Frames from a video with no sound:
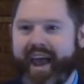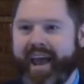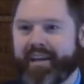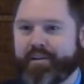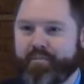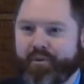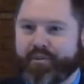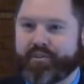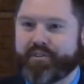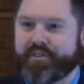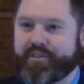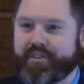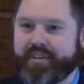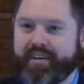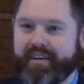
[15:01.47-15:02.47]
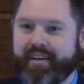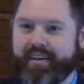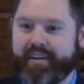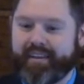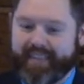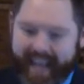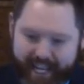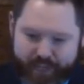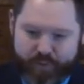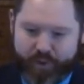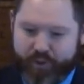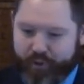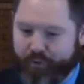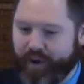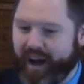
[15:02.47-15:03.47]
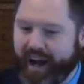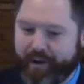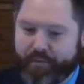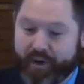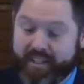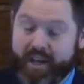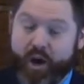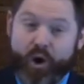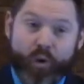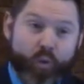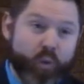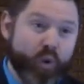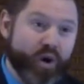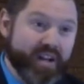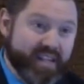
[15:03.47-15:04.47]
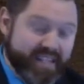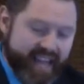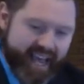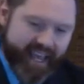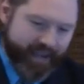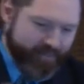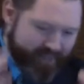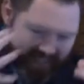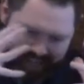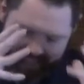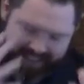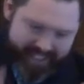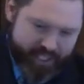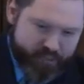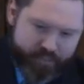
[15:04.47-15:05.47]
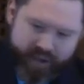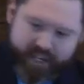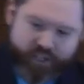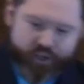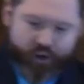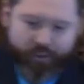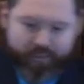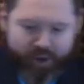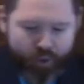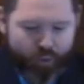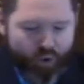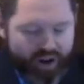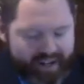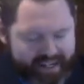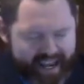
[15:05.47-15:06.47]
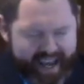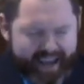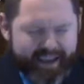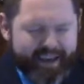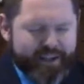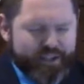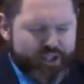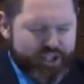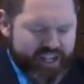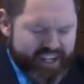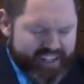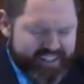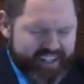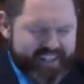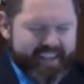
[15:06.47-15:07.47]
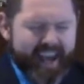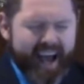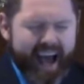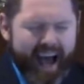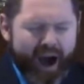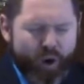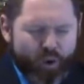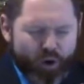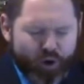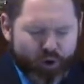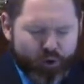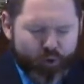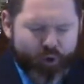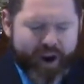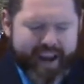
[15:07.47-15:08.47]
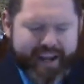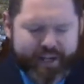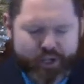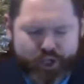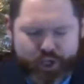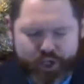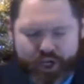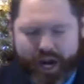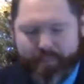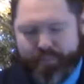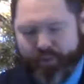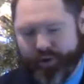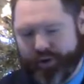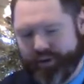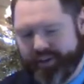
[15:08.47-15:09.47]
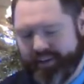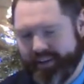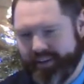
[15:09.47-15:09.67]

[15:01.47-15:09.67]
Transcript: animals. That's what the rod was. One day, get this picture, one day, Jesus, our great shepherd,